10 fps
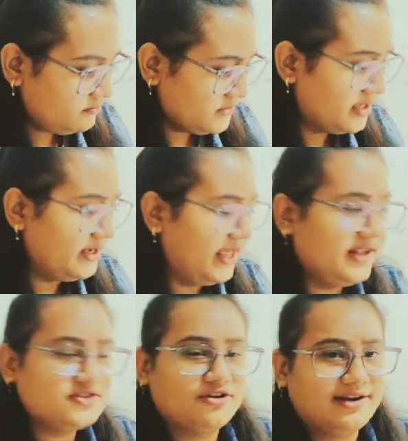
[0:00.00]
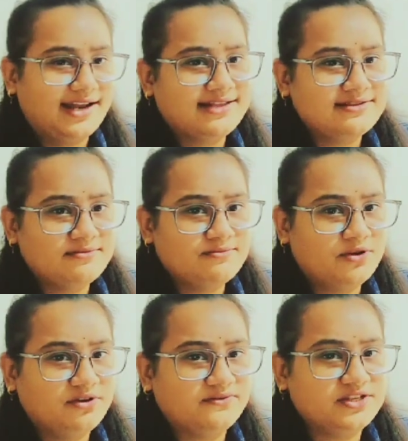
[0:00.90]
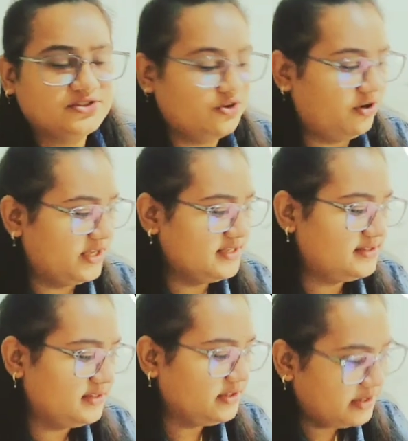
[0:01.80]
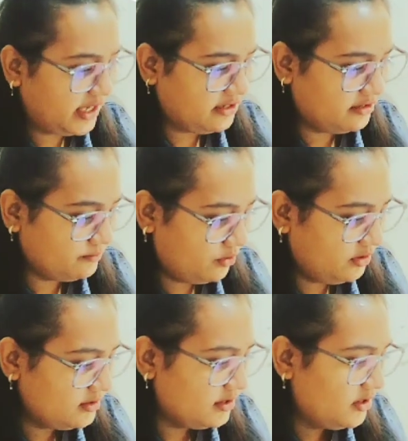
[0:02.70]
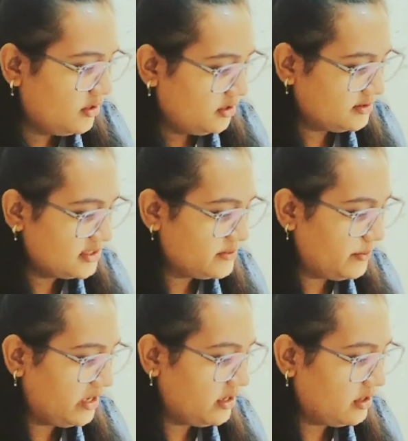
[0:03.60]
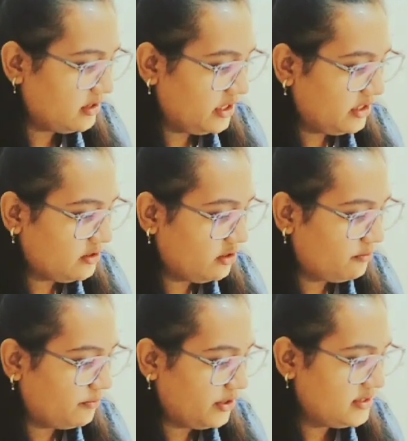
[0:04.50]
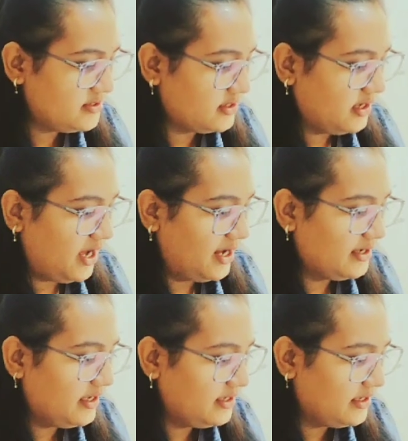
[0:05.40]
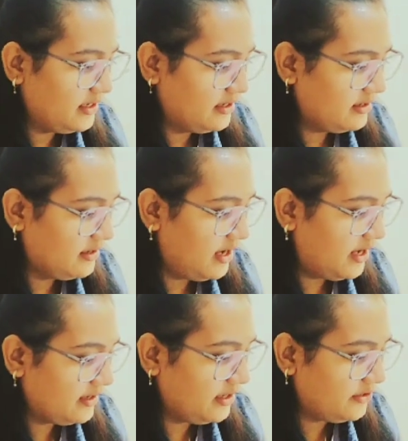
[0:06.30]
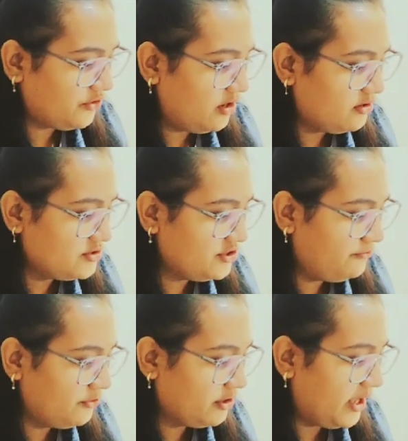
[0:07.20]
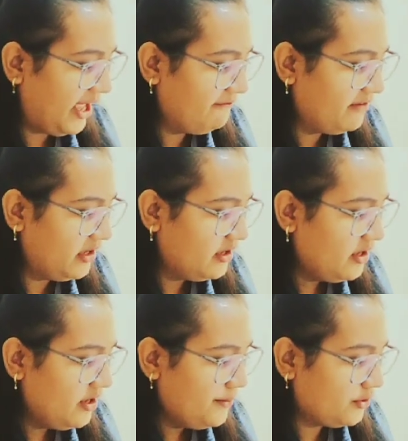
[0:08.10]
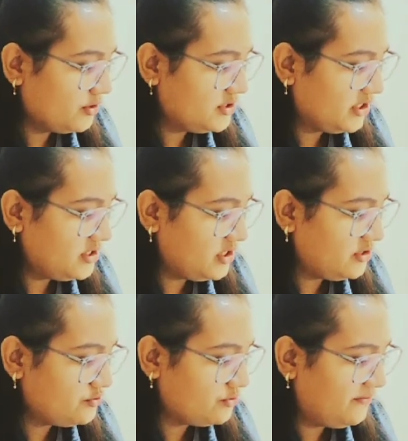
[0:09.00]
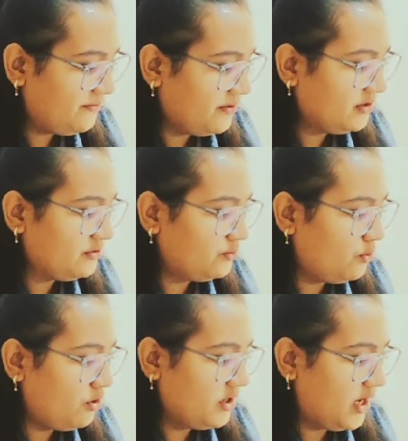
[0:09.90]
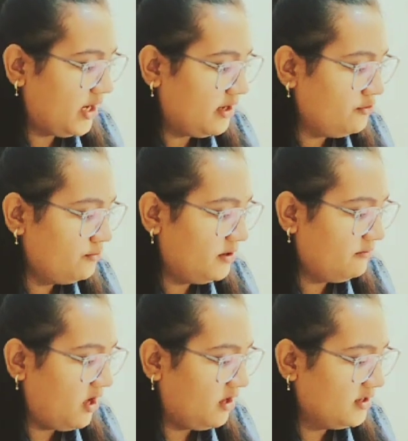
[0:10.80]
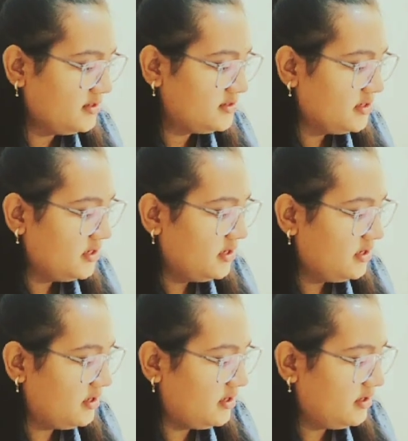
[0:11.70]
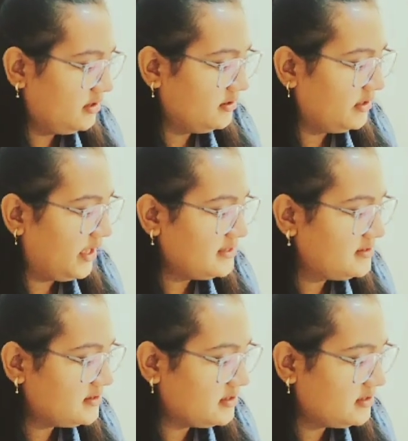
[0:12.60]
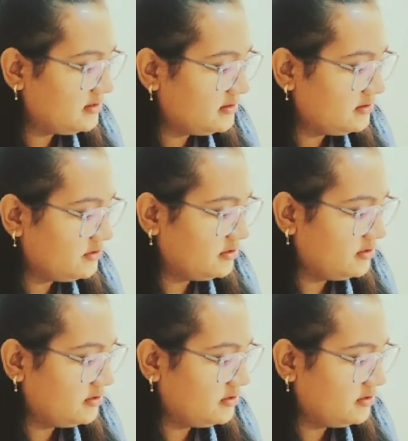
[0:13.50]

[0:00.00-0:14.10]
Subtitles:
Next or last symbol of this song is cannonball. The speaker incorporates a archetypology for a heavy, projecting to refer to war and human violence. As such,